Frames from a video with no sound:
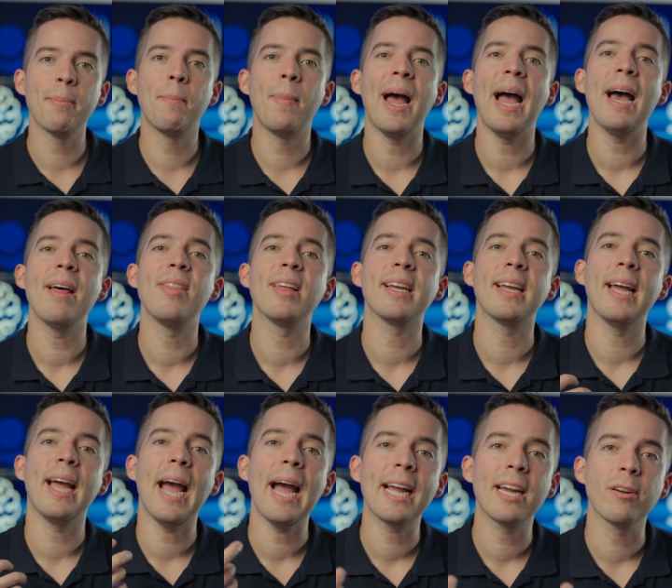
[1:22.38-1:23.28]

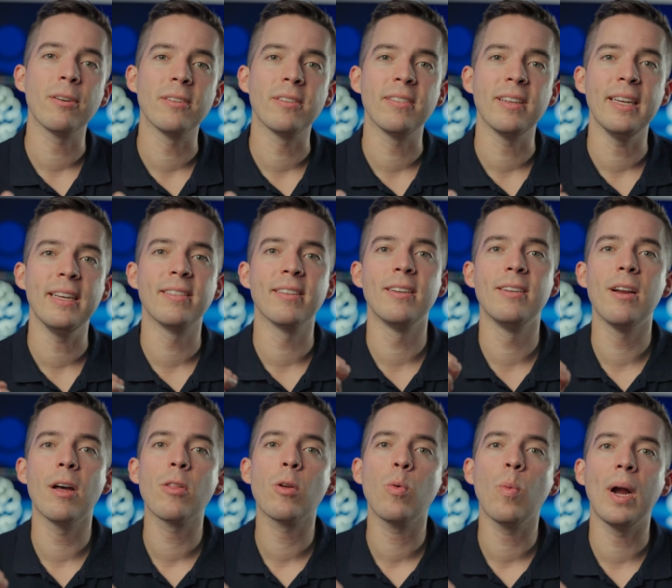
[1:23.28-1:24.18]
empathic accuracy is
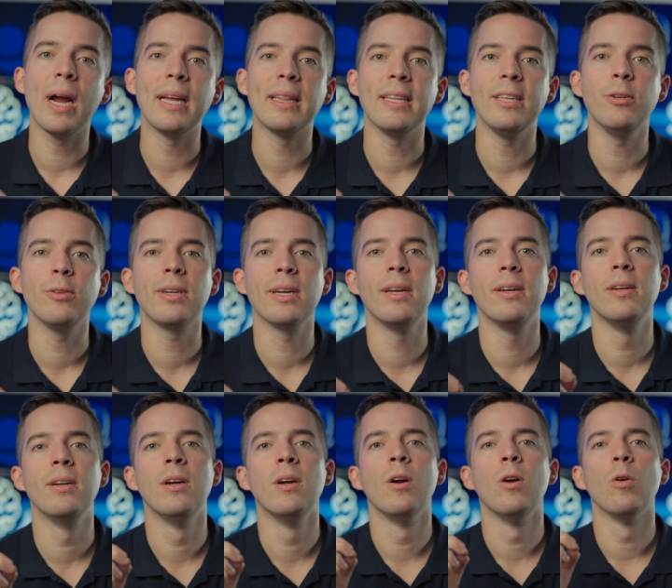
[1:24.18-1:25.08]
another way that you
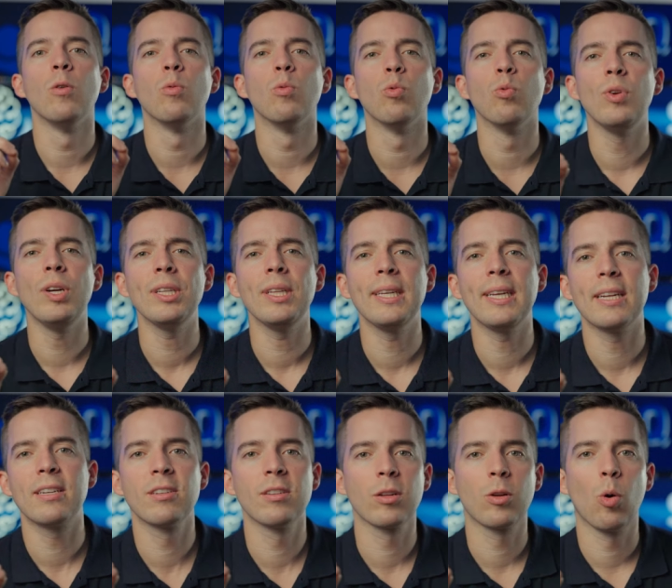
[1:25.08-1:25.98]
can really
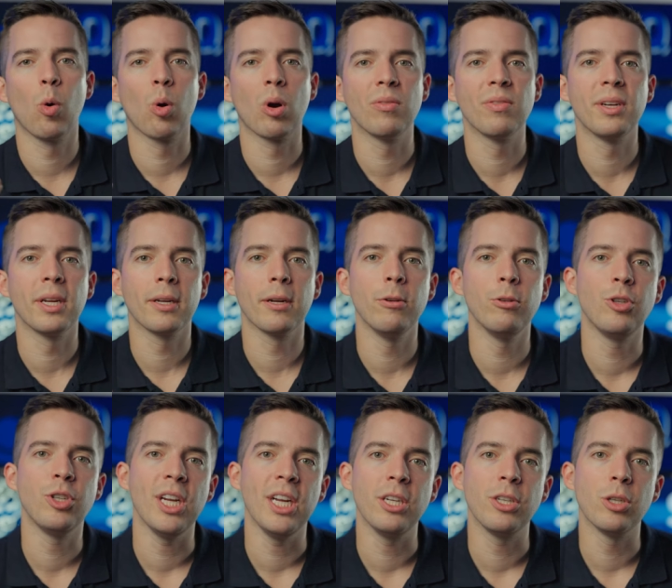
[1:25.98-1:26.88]
get to the core of a
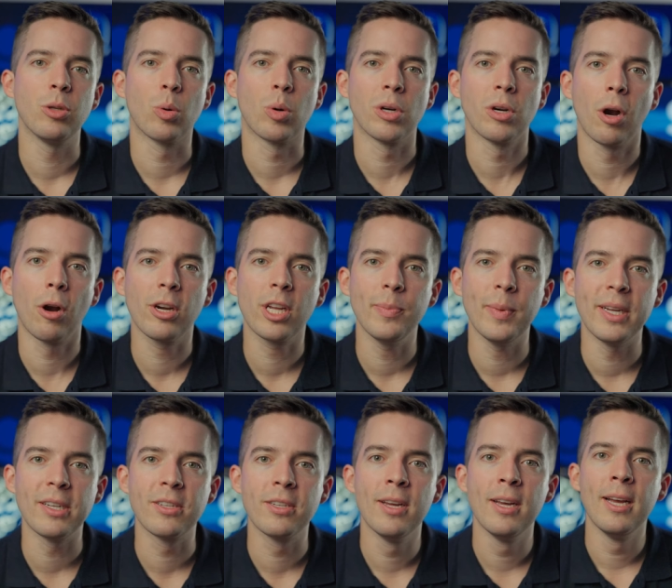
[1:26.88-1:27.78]
negotiation or an
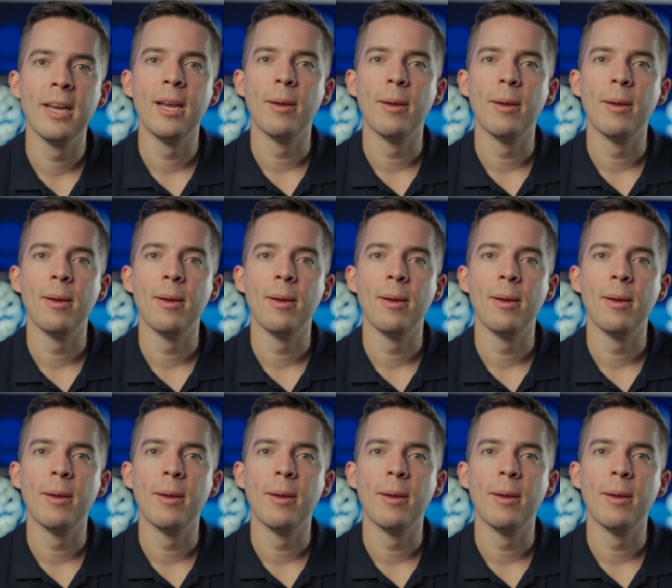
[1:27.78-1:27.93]
argument